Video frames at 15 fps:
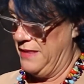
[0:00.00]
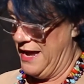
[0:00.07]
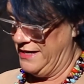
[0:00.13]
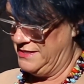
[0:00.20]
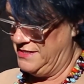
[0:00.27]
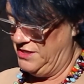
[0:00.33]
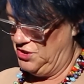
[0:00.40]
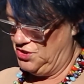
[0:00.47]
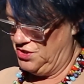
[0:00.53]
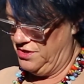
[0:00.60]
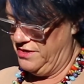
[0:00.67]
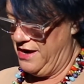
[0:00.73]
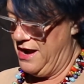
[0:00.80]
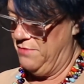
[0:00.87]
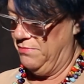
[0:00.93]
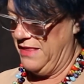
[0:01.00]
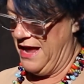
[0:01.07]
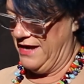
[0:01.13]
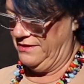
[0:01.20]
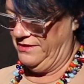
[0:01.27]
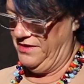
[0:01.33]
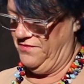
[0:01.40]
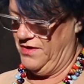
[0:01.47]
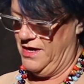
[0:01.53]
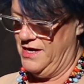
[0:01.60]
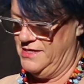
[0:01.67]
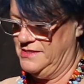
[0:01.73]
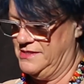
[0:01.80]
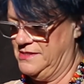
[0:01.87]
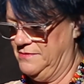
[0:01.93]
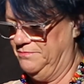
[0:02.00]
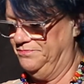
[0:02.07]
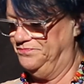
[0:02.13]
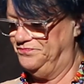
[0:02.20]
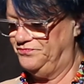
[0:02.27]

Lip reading: black t-shirt and black Levi's.